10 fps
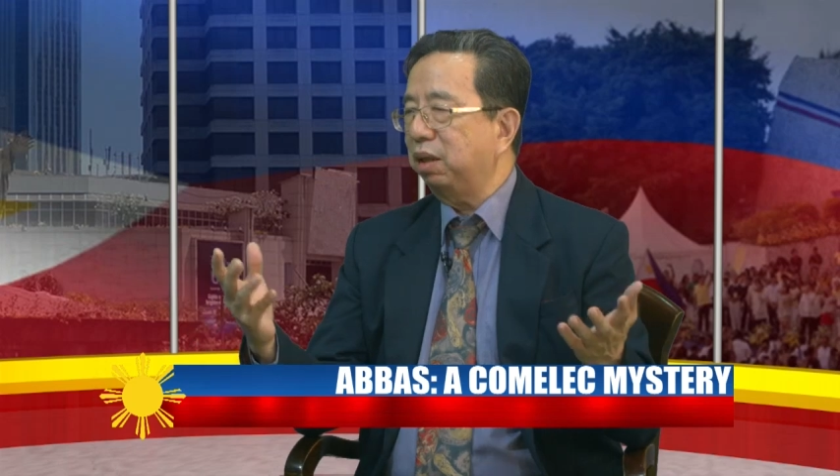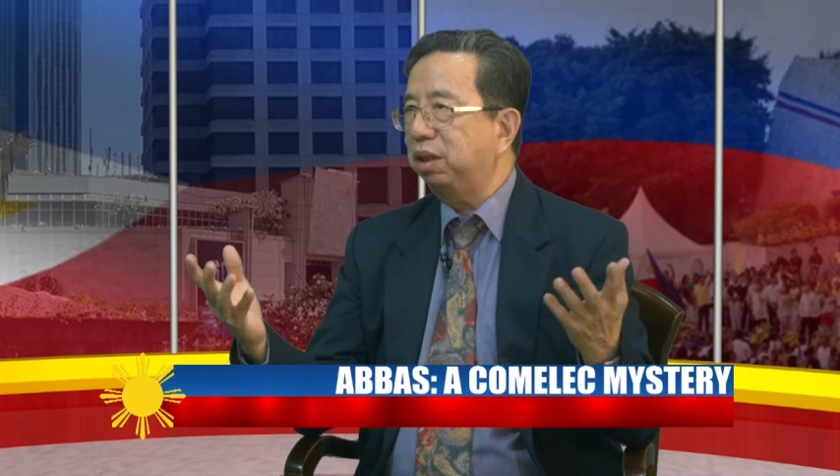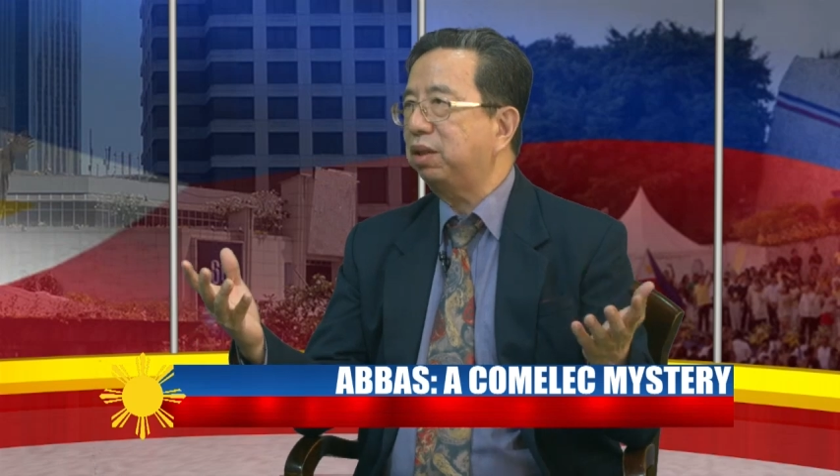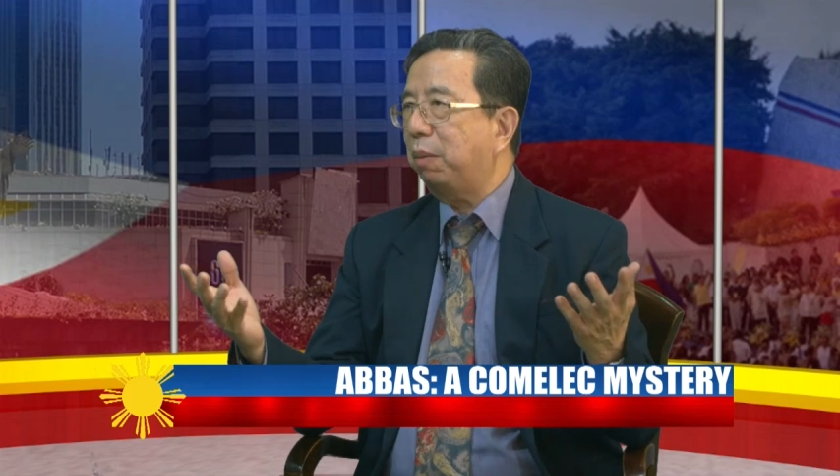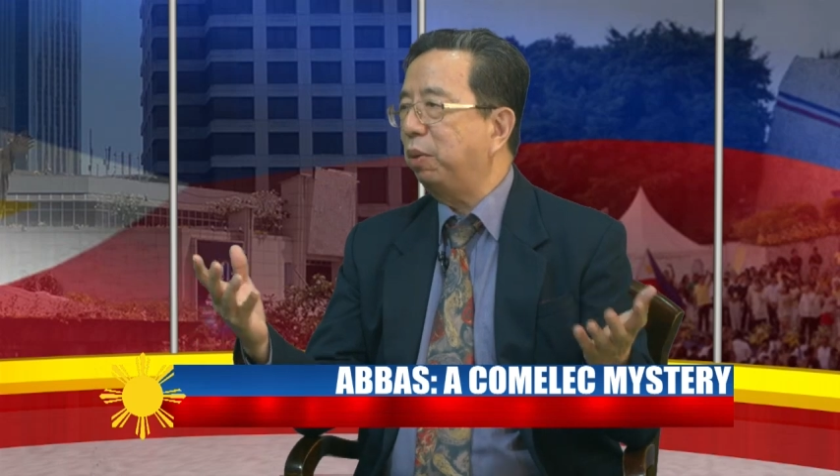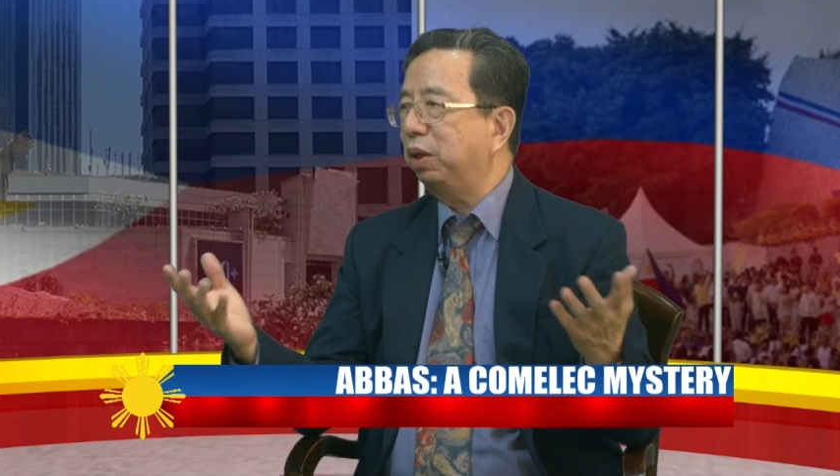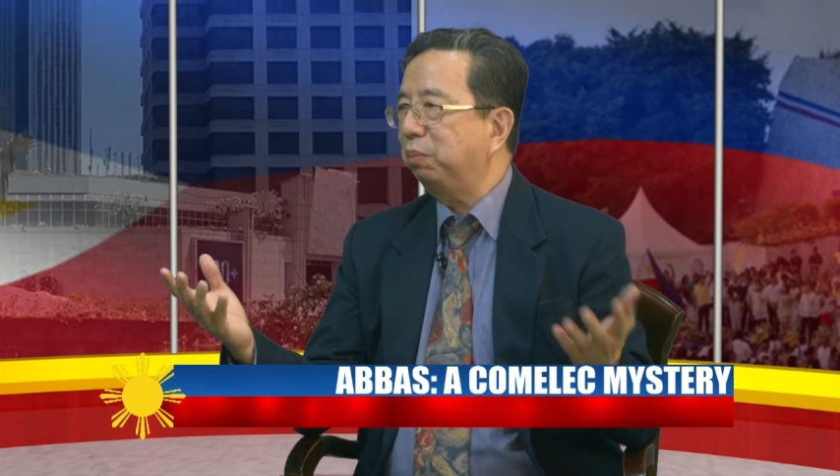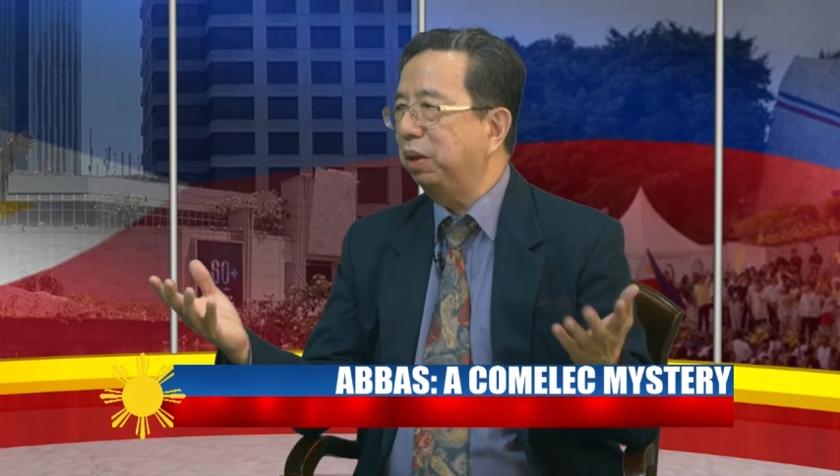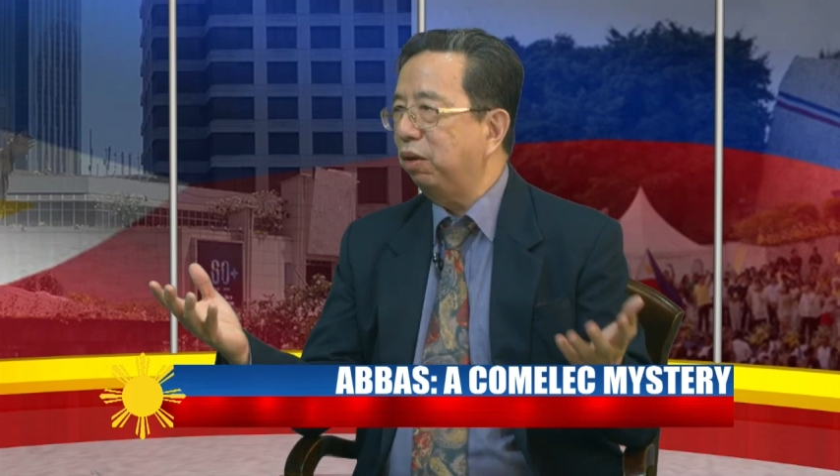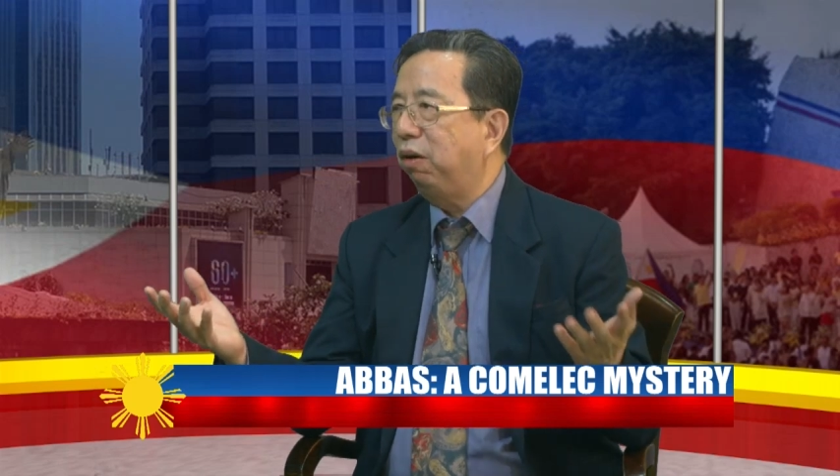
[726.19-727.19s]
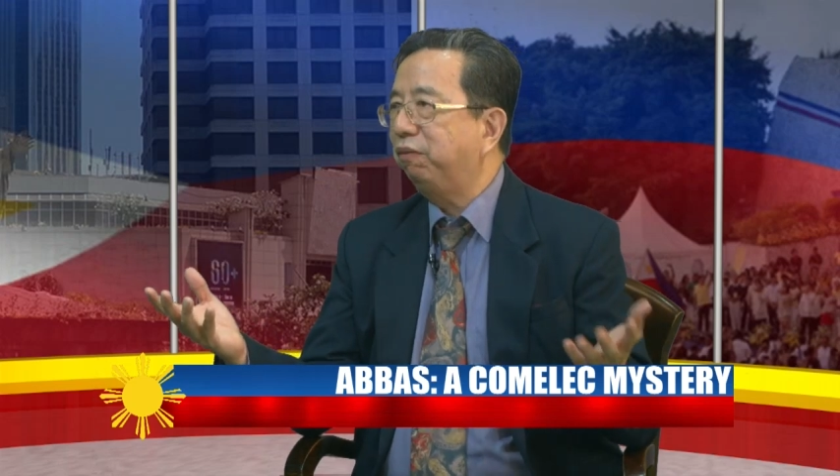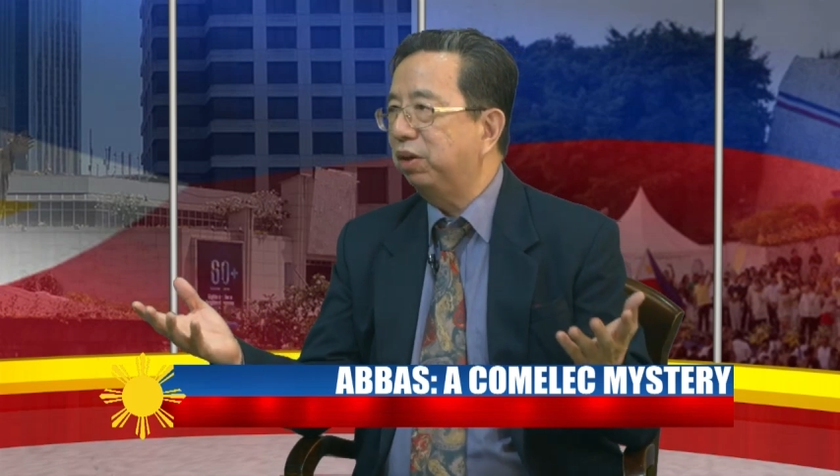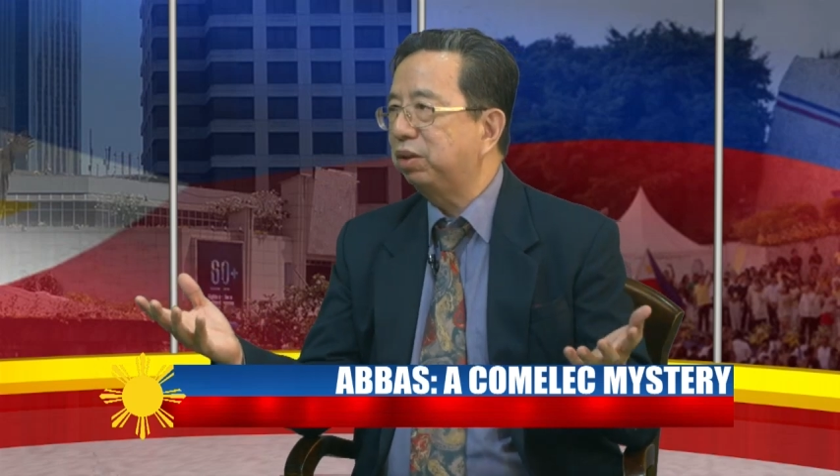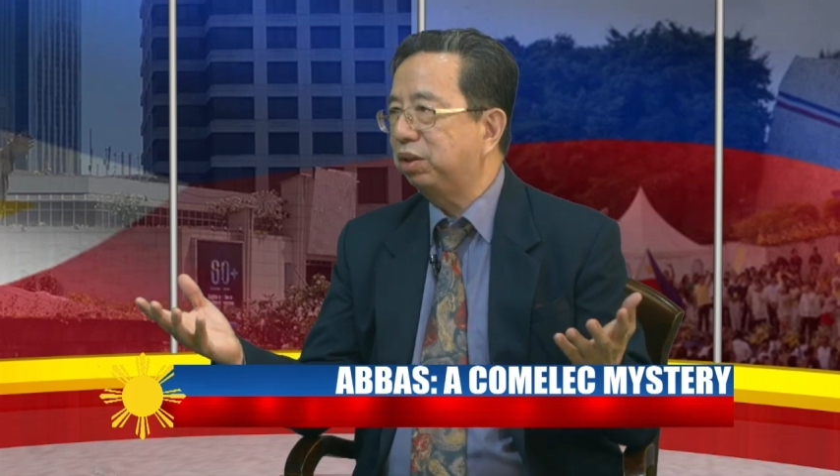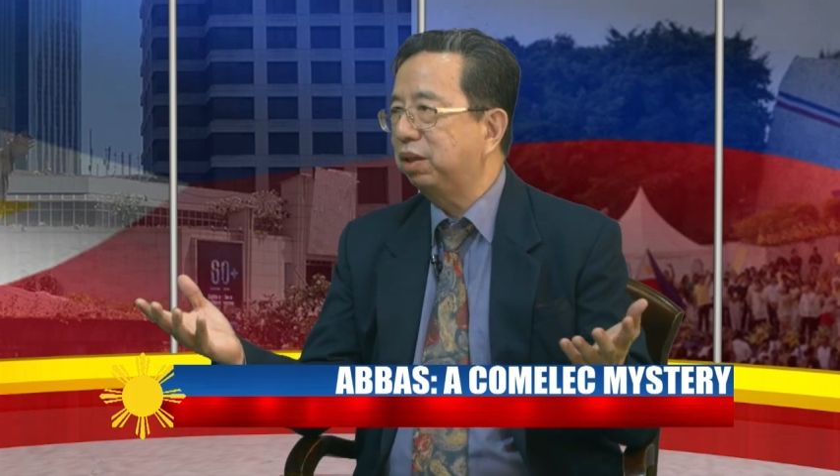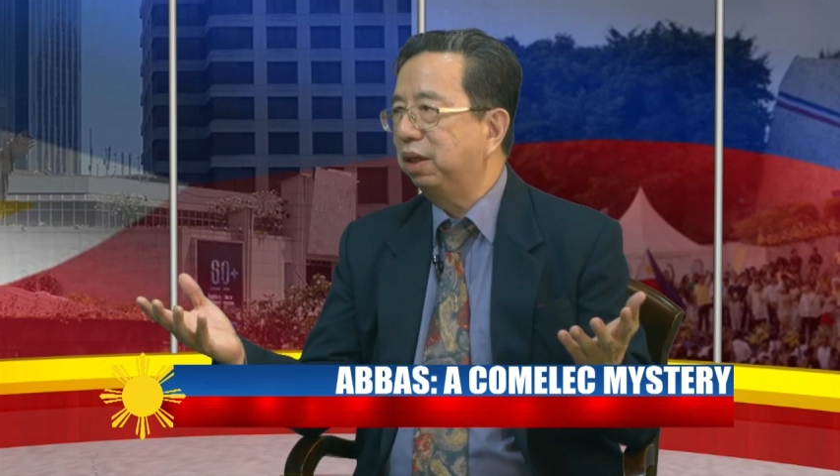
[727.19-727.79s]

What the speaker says: this appointment offers.